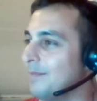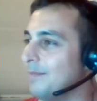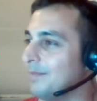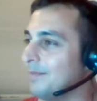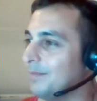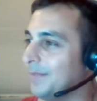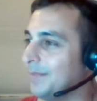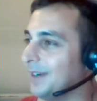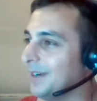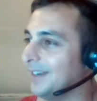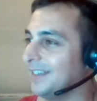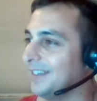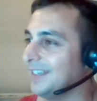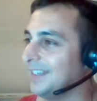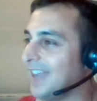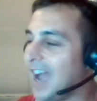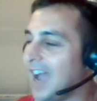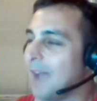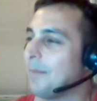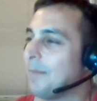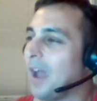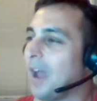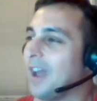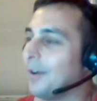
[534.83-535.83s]
But
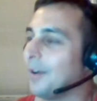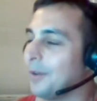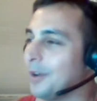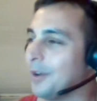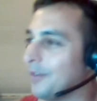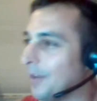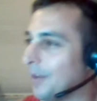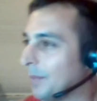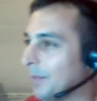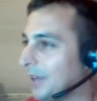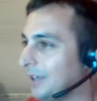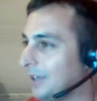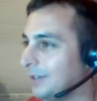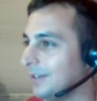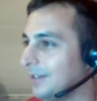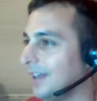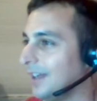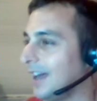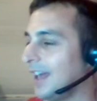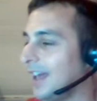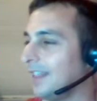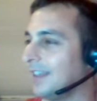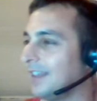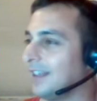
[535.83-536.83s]
yeah, I don't know if I'm going to do that.
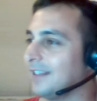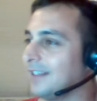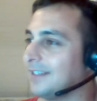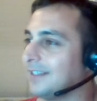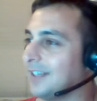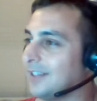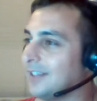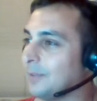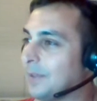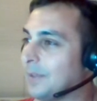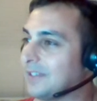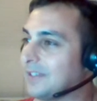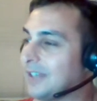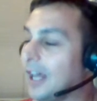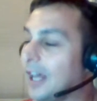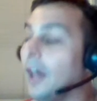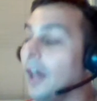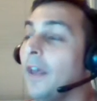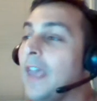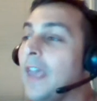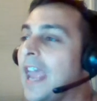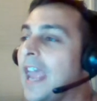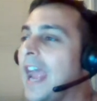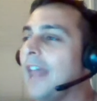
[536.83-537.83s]
I think that's against my style.
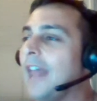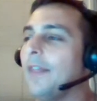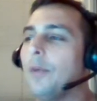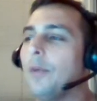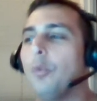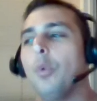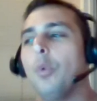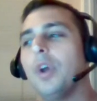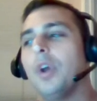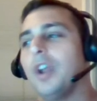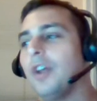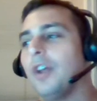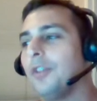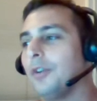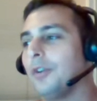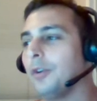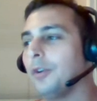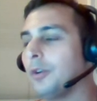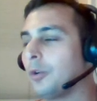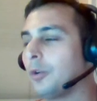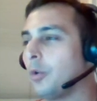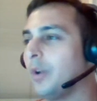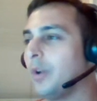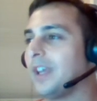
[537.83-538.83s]
And then one
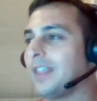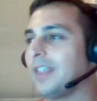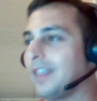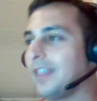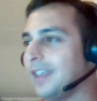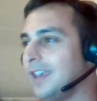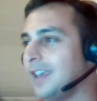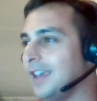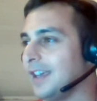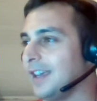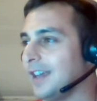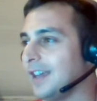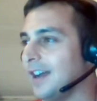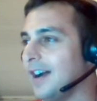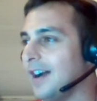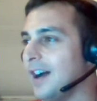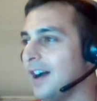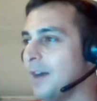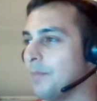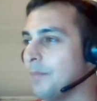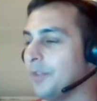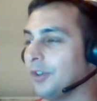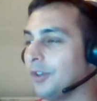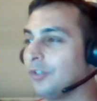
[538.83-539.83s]
other quick thing,
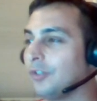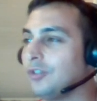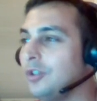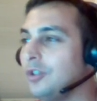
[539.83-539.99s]
there's two